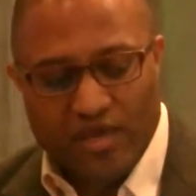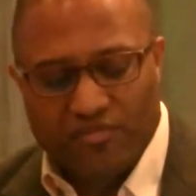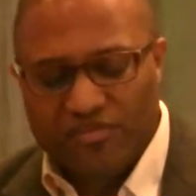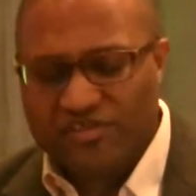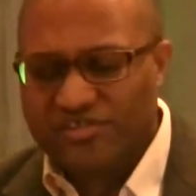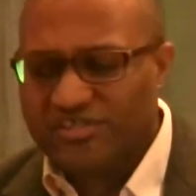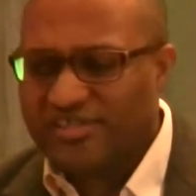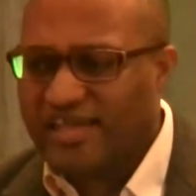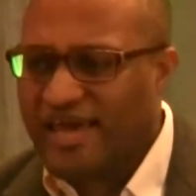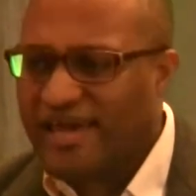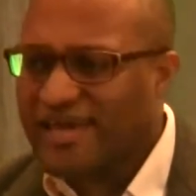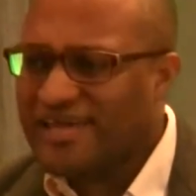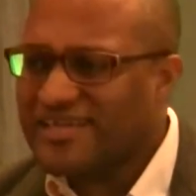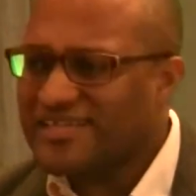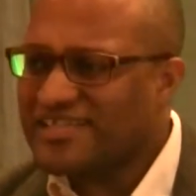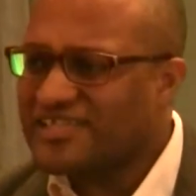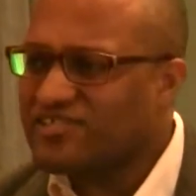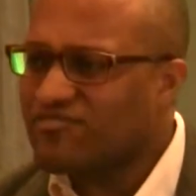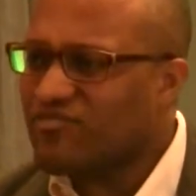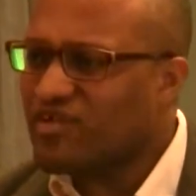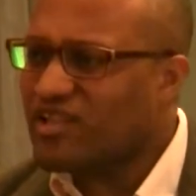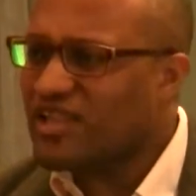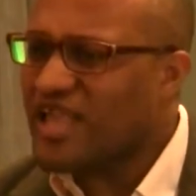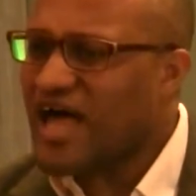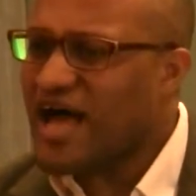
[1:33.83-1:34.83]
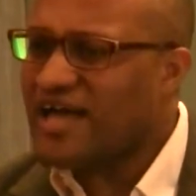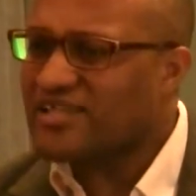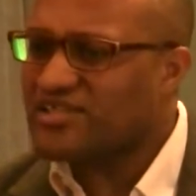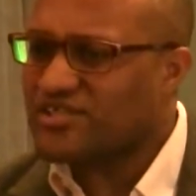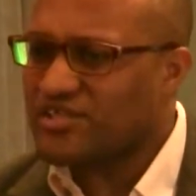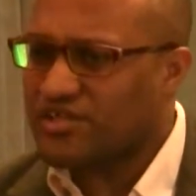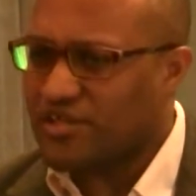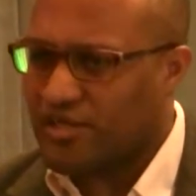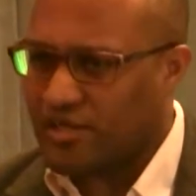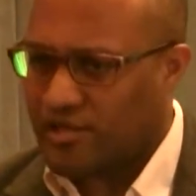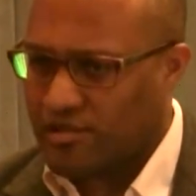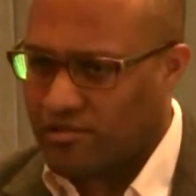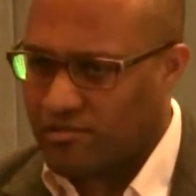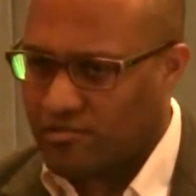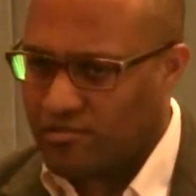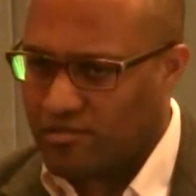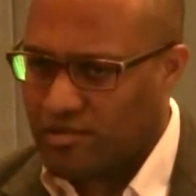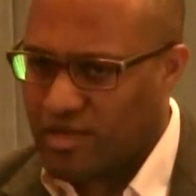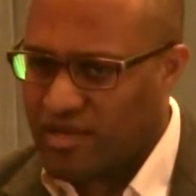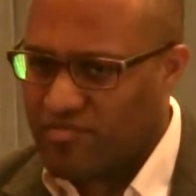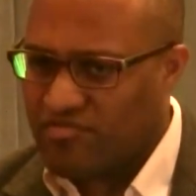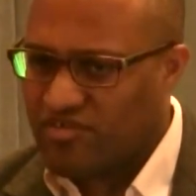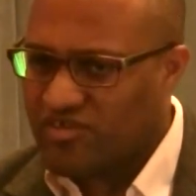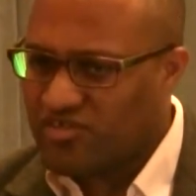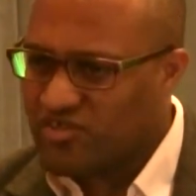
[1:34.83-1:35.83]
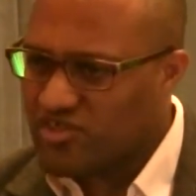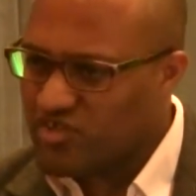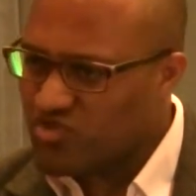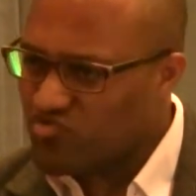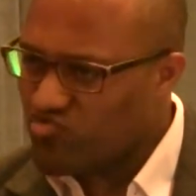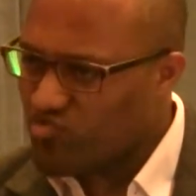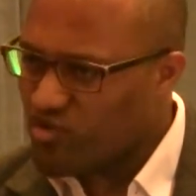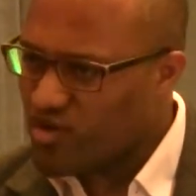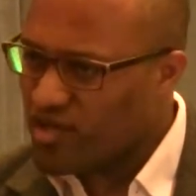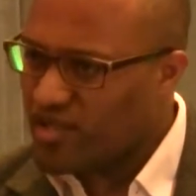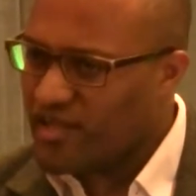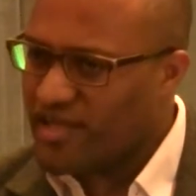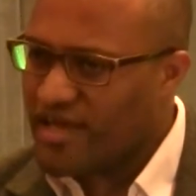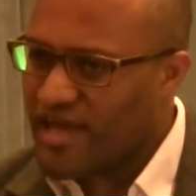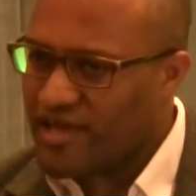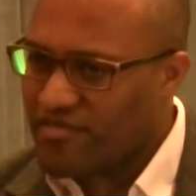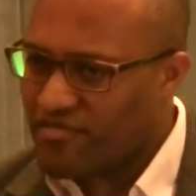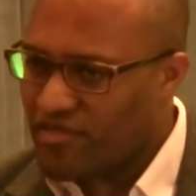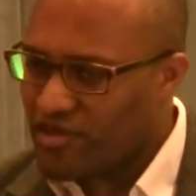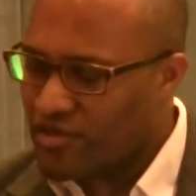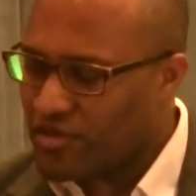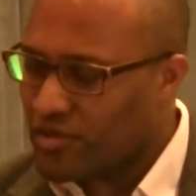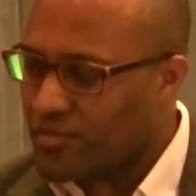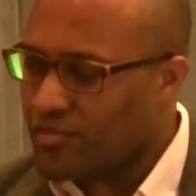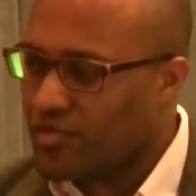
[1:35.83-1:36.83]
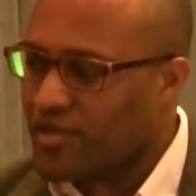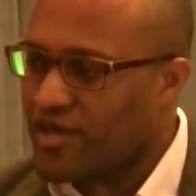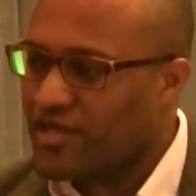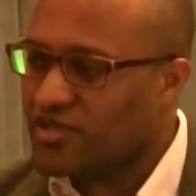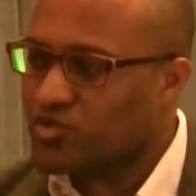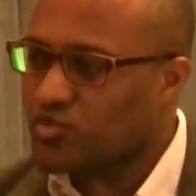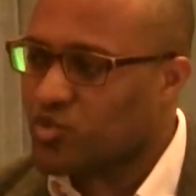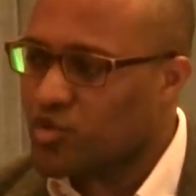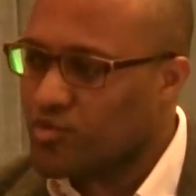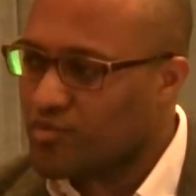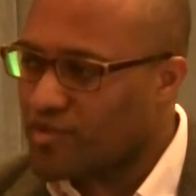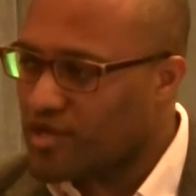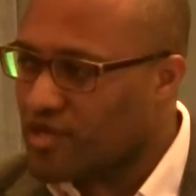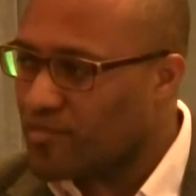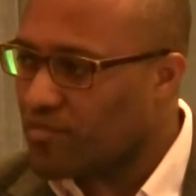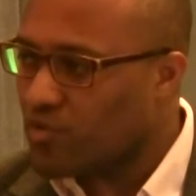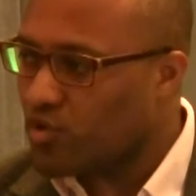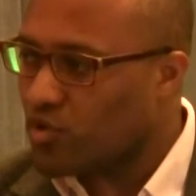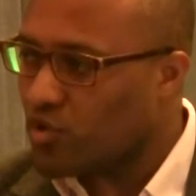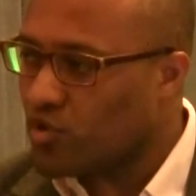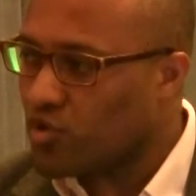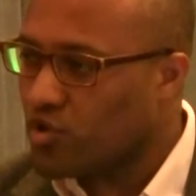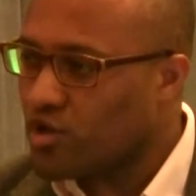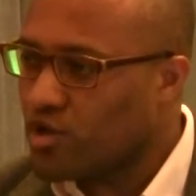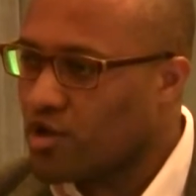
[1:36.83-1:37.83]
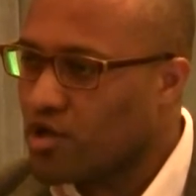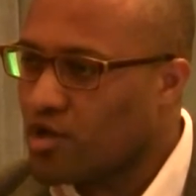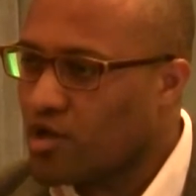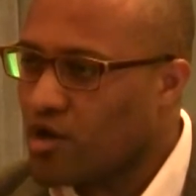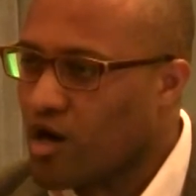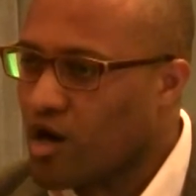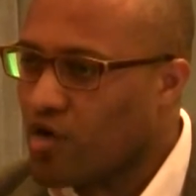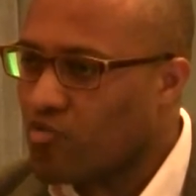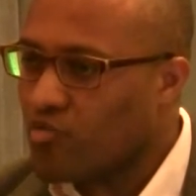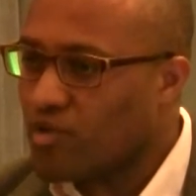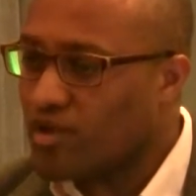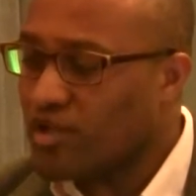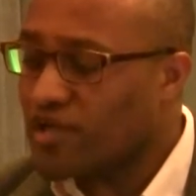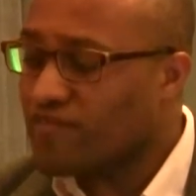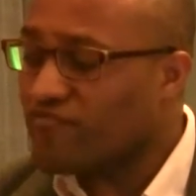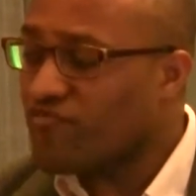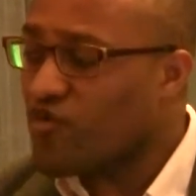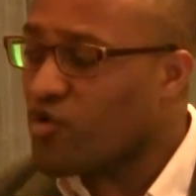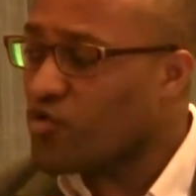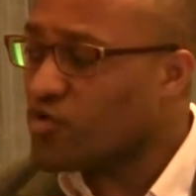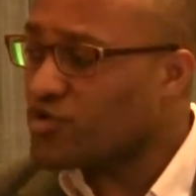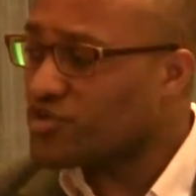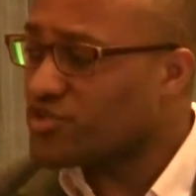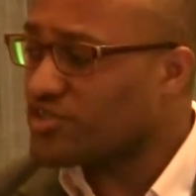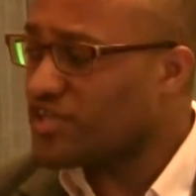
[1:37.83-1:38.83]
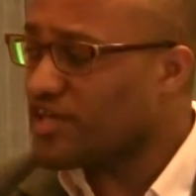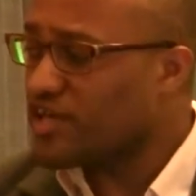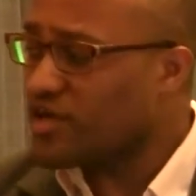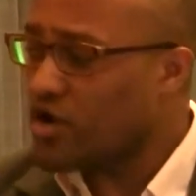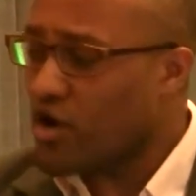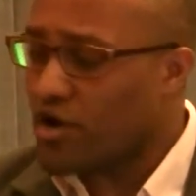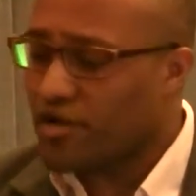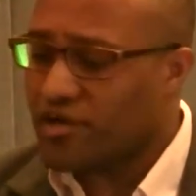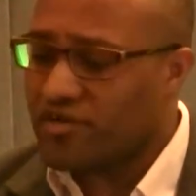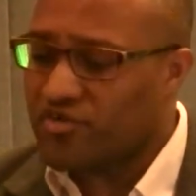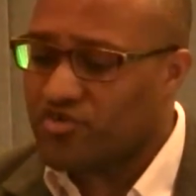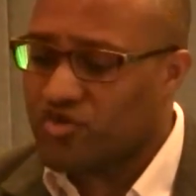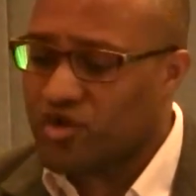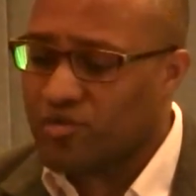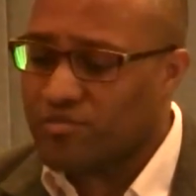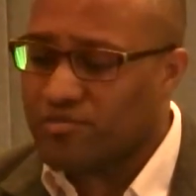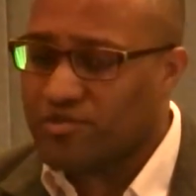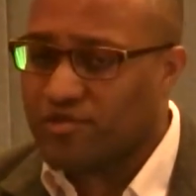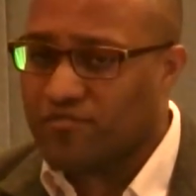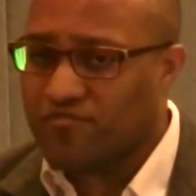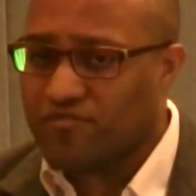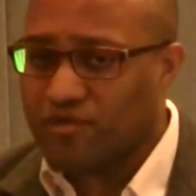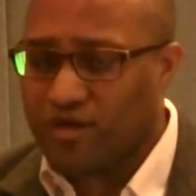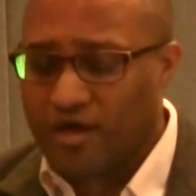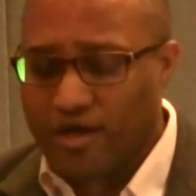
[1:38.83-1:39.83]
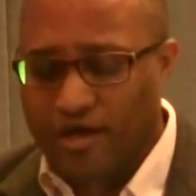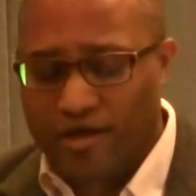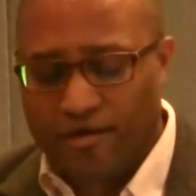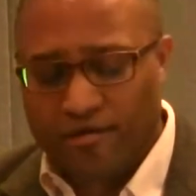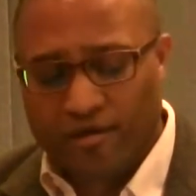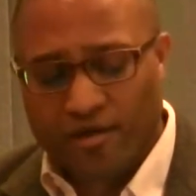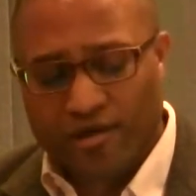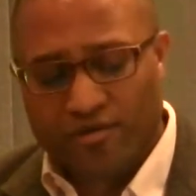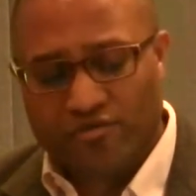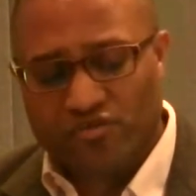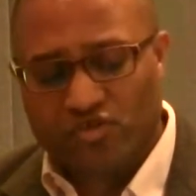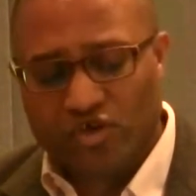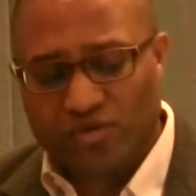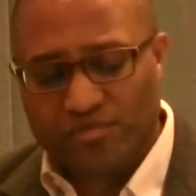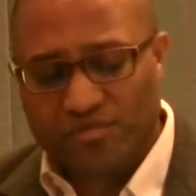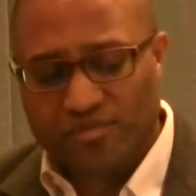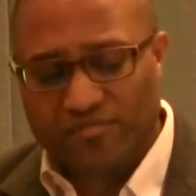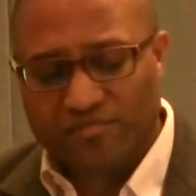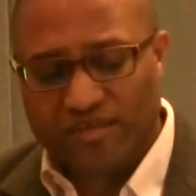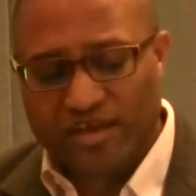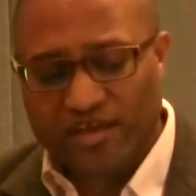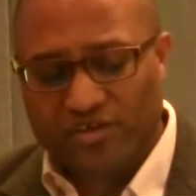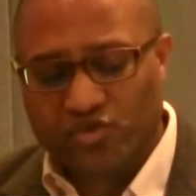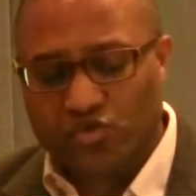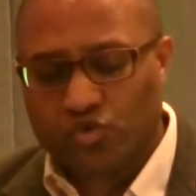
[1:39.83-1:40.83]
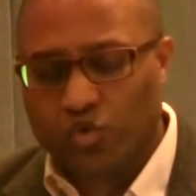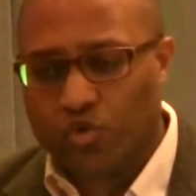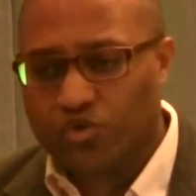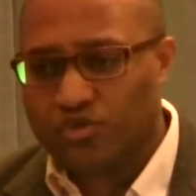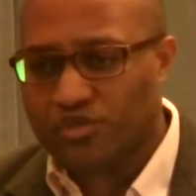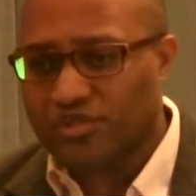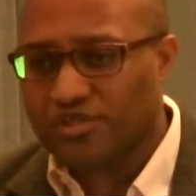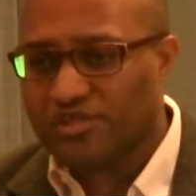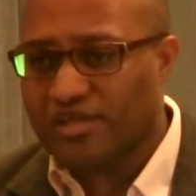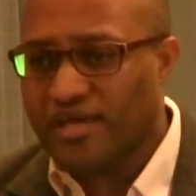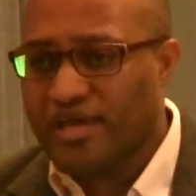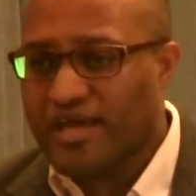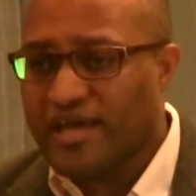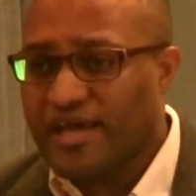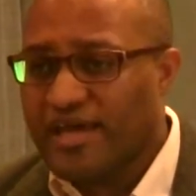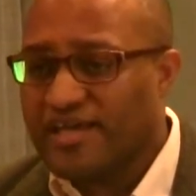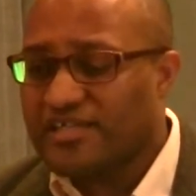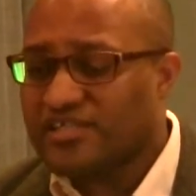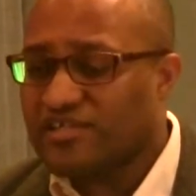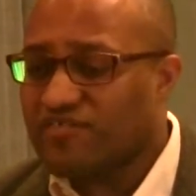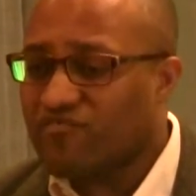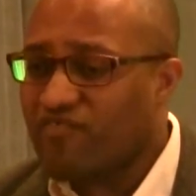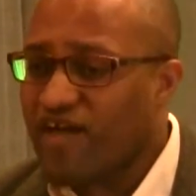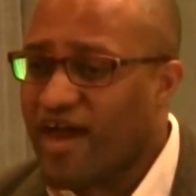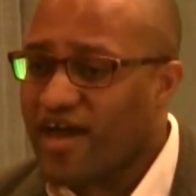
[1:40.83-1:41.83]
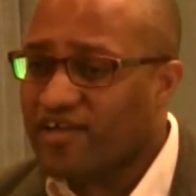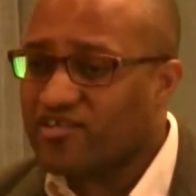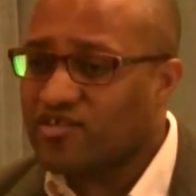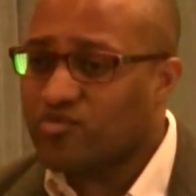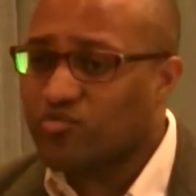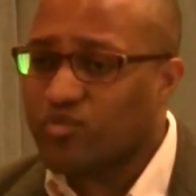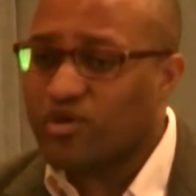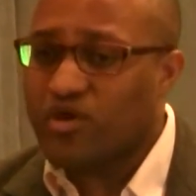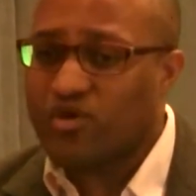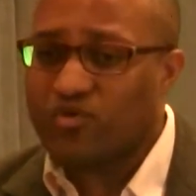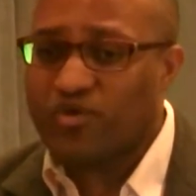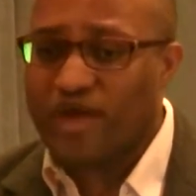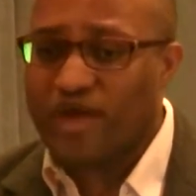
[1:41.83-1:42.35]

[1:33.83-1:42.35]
The second is velocity. And this is really, I think, the place where people are really focused in on in terms of data sources, is the fact that we